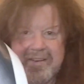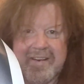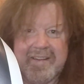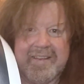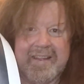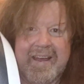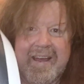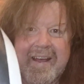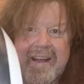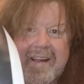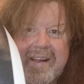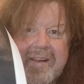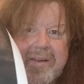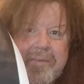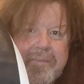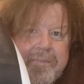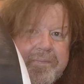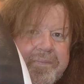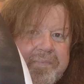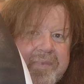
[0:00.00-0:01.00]
Look at that.
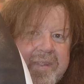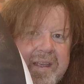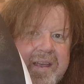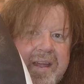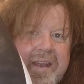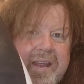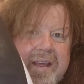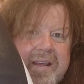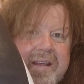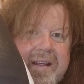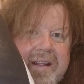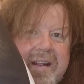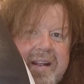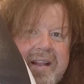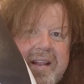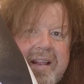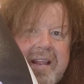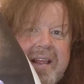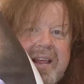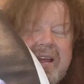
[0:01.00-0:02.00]
And
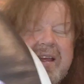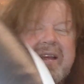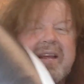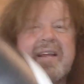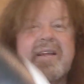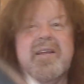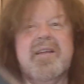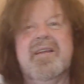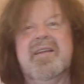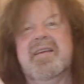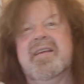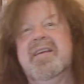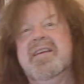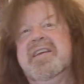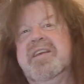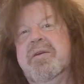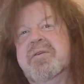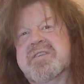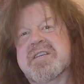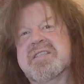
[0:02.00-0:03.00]

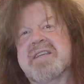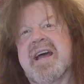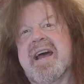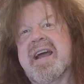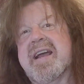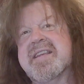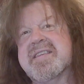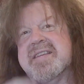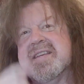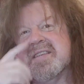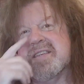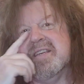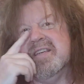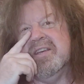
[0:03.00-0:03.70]
he uses axes,